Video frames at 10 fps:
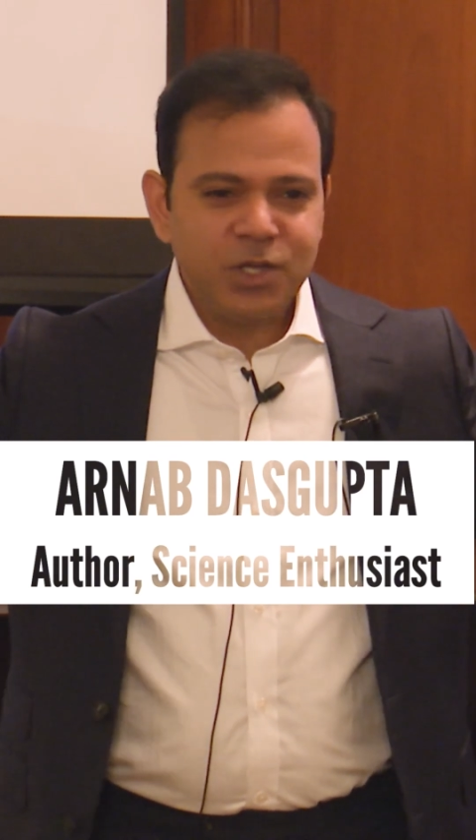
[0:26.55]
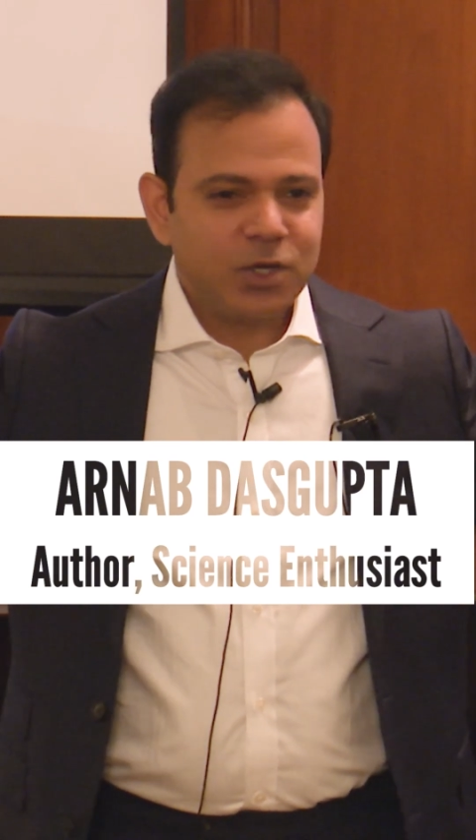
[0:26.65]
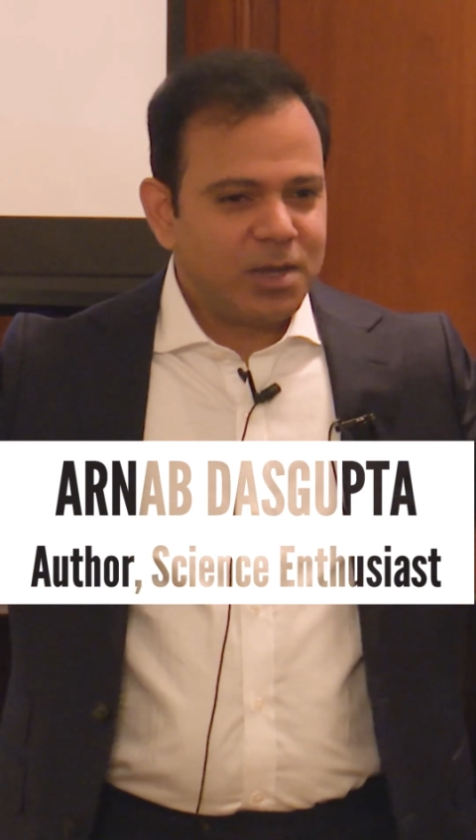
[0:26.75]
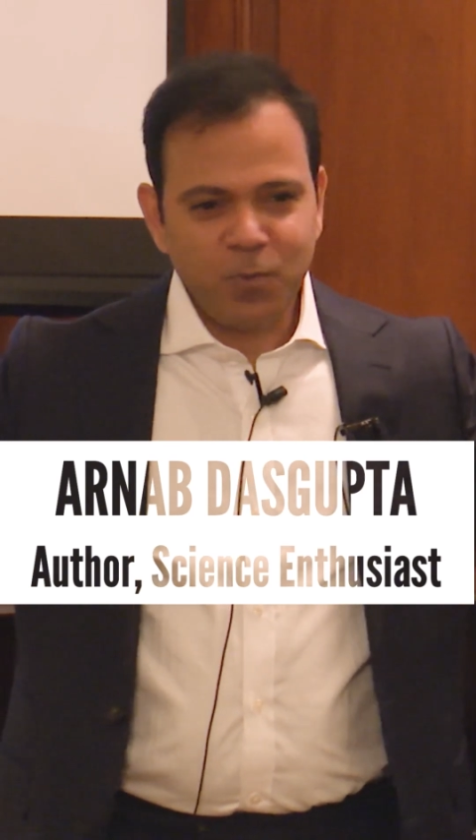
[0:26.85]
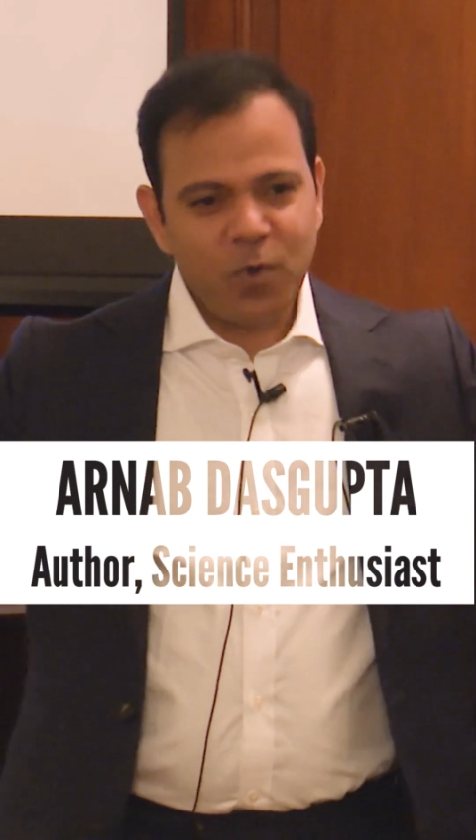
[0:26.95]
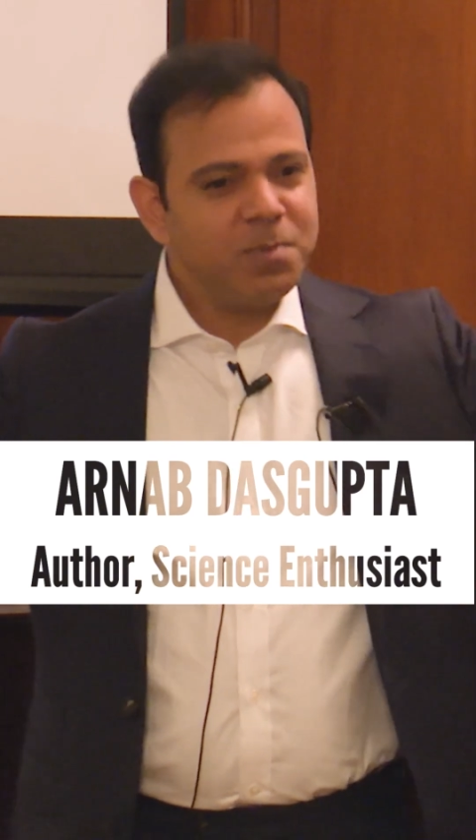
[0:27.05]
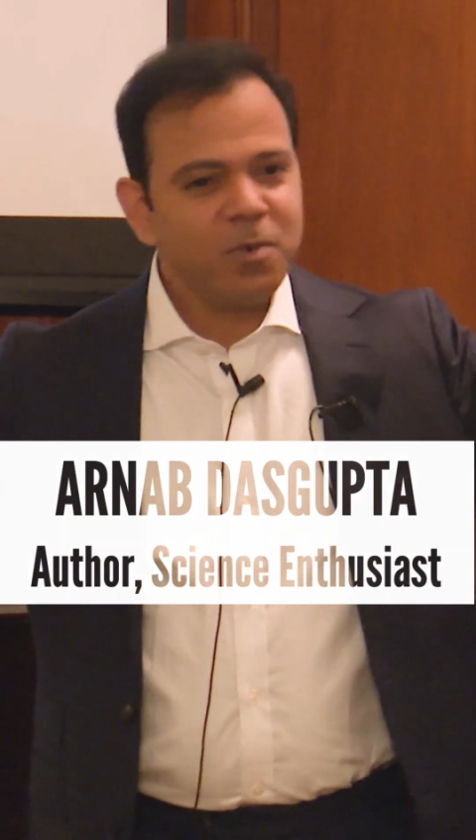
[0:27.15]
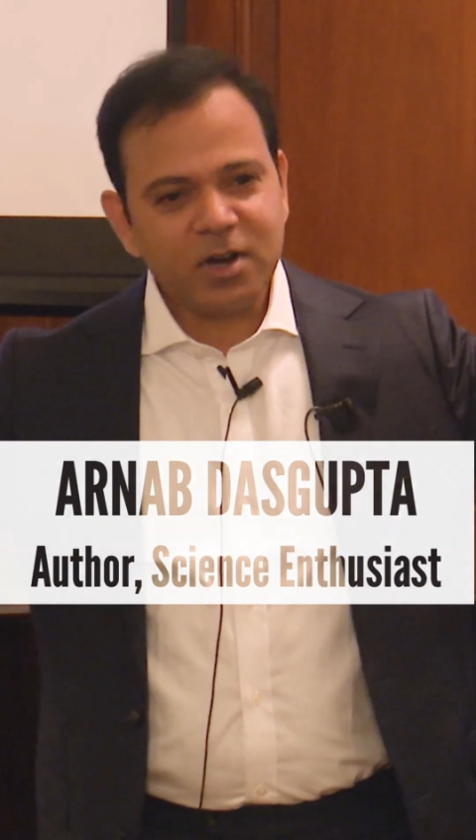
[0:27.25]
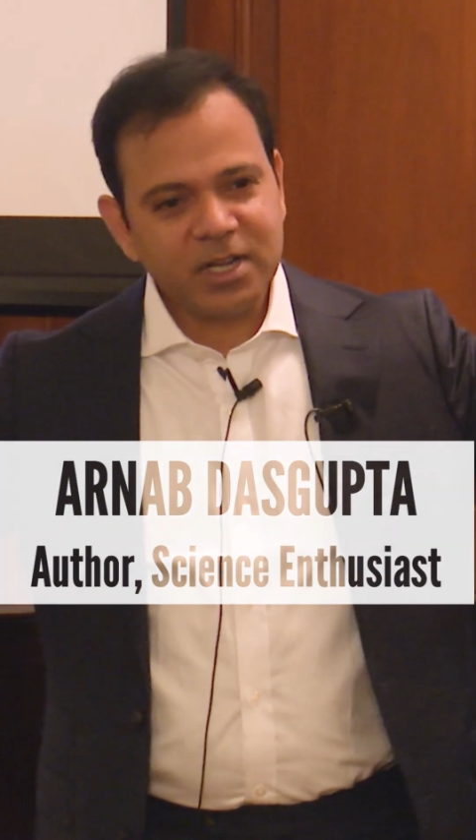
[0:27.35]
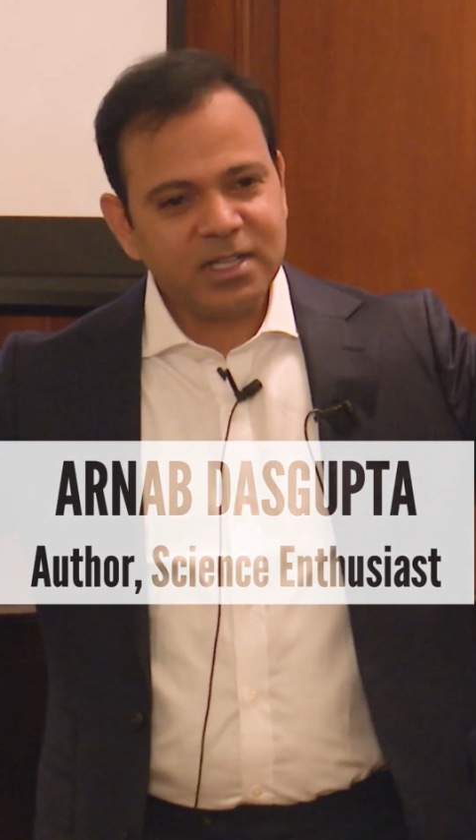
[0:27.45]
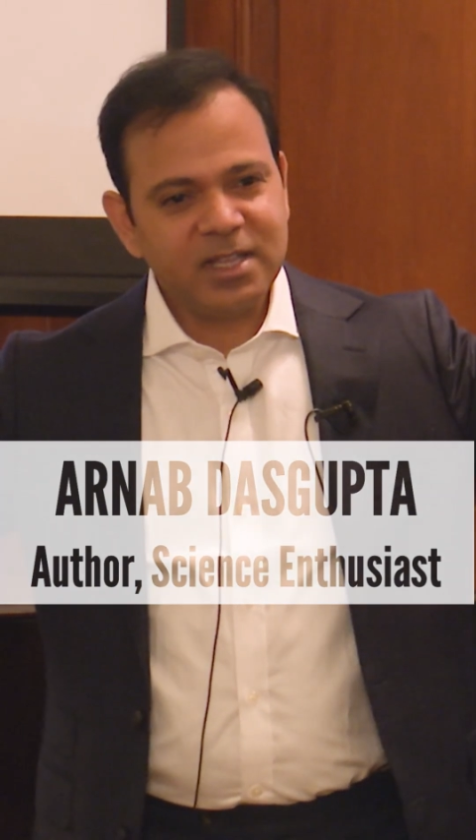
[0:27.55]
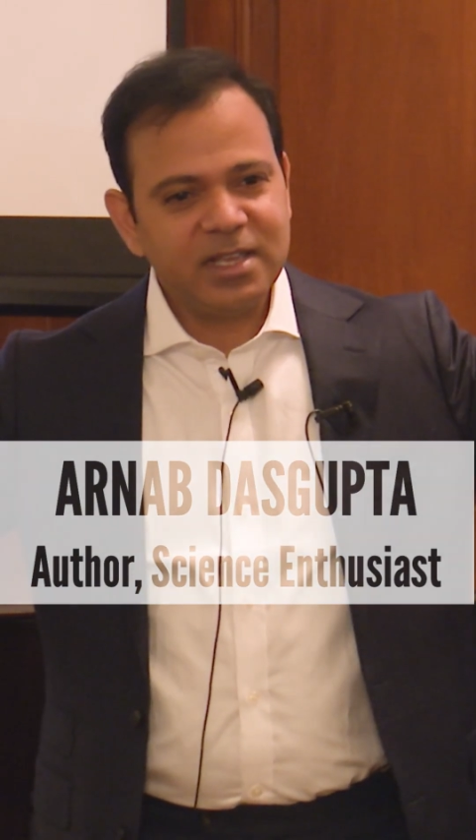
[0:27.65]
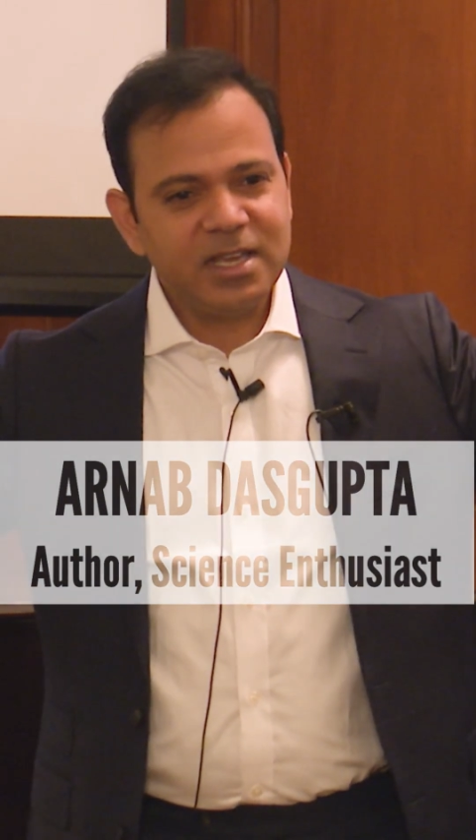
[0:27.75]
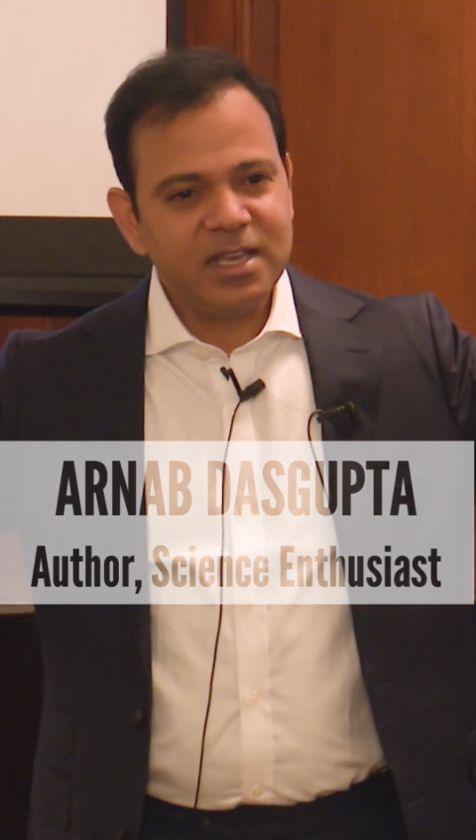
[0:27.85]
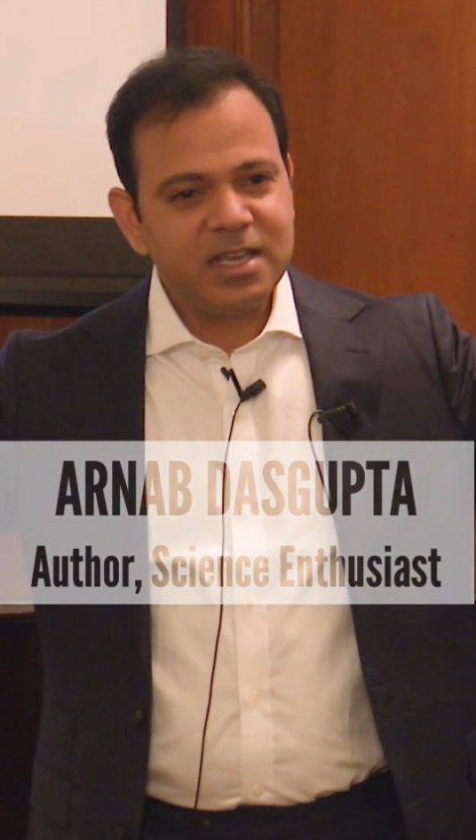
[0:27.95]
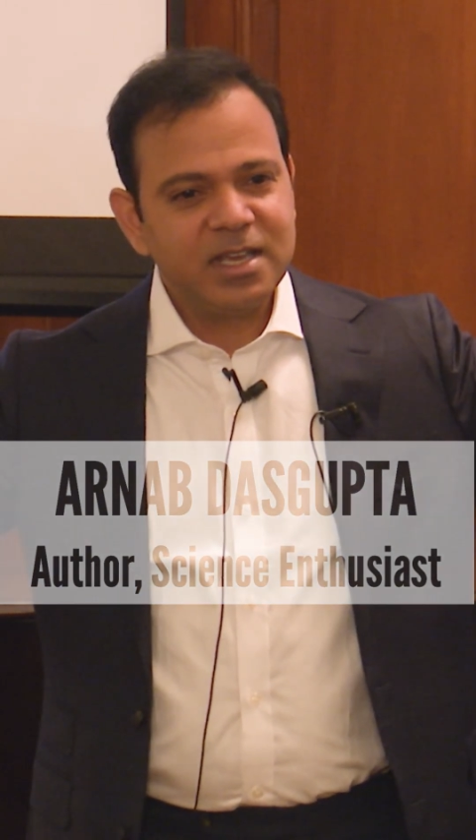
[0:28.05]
you keep one particle in the